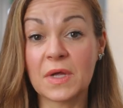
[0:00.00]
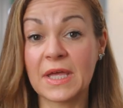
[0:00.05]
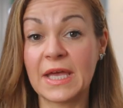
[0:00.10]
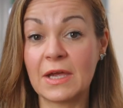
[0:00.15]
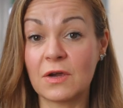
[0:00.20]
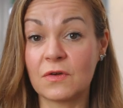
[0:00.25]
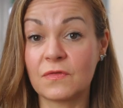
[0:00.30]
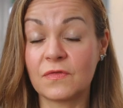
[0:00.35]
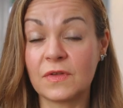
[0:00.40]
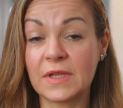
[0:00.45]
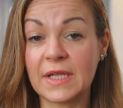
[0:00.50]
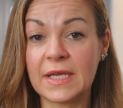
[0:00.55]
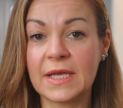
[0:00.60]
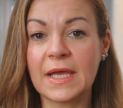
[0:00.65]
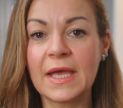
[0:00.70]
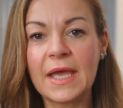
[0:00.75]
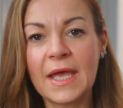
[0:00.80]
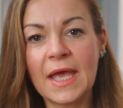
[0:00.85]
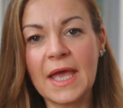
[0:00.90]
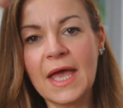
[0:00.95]
carefully.
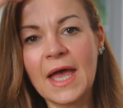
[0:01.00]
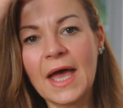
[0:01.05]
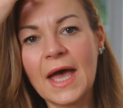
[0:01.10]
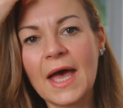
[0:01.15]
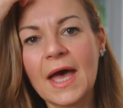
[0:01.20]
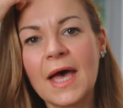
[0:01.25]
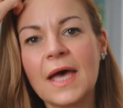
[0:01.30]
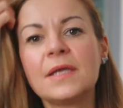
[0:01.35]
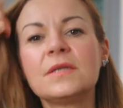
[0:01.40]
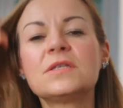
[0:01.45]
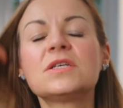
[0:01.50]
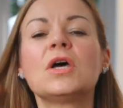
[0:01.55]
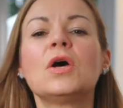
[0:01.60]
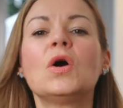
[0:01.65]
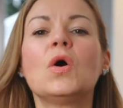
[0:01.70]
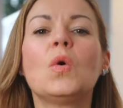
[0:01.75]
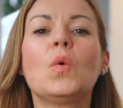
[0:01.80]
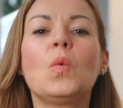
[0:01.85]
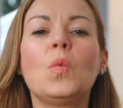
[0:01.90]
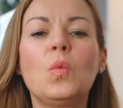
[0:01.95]
And
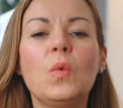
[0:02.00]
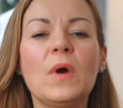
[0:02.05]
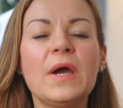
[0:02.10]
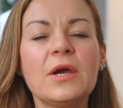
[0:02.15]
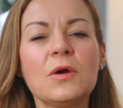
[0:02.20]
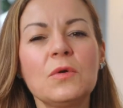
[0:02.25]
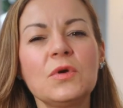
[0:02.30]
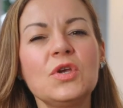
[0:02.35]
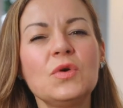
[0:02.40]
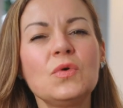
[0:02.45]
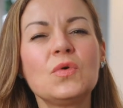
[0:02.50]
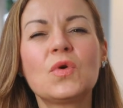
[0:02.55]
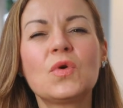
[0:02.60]
where you